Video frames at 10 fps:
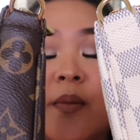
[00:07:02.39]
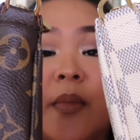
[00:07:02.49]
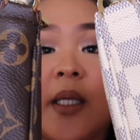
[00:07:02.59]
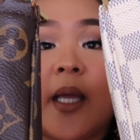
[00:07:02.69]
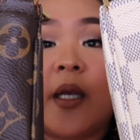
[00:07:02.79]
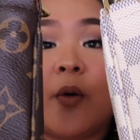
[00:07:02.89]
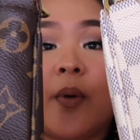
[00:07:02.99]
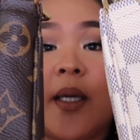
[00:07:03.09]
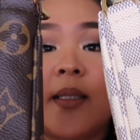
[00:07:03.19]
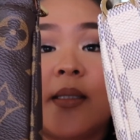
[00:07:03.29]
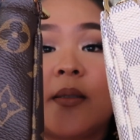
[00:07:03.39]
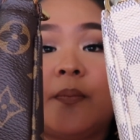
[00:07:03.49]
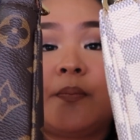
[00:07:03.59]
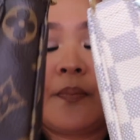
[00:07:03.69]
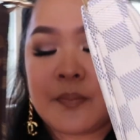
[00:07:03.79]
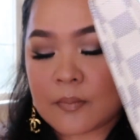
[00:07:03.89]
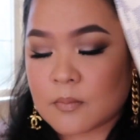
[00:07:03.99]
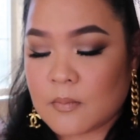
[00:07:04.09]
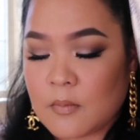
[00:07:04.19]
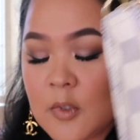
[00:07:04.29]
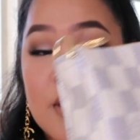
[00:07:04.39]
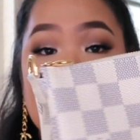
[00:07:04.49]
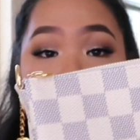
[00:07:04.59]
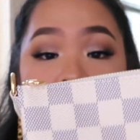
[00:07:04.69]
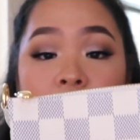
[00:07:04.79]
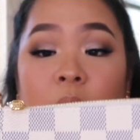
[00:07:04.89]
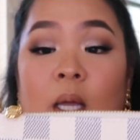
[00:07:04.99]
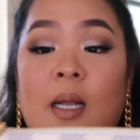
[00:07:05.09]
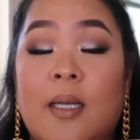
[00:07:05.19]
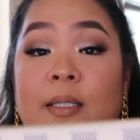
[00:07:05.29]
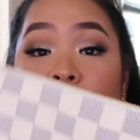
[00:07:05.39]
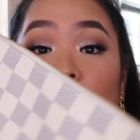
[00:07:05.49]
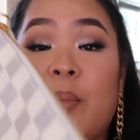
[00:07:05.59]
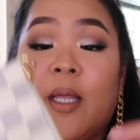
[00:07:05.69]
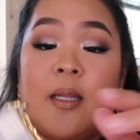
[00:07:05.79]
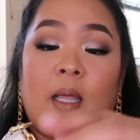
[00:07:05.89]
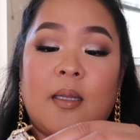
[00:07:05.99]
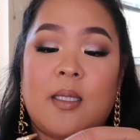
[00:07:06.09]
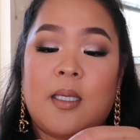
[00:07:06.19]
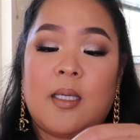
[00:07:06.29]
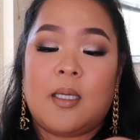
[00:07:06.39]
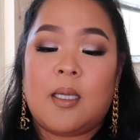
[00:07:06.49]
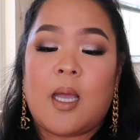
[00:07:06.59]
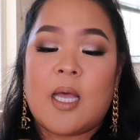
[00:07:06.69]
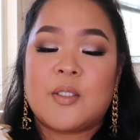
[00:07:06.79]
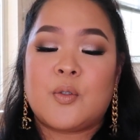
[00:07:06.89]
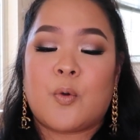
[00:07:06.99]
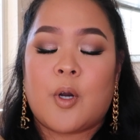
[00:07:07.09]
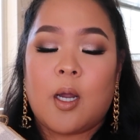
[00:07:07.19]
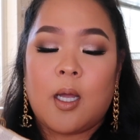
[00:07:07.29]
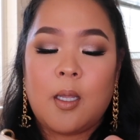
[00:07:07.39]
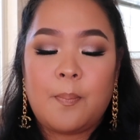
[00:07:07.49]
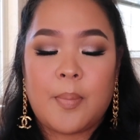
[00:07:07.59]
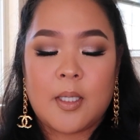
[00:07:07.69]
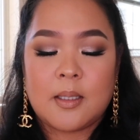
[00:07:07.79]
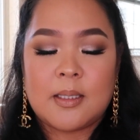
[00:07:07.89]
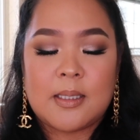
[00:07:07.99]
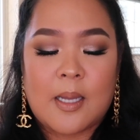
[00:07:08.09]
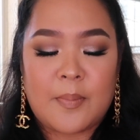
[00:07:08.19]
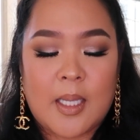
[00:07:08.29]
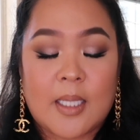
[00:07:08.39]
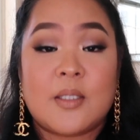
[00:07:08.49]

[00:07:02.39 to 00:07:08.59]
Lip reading: me anyways. So let's open the Azur up, the Damier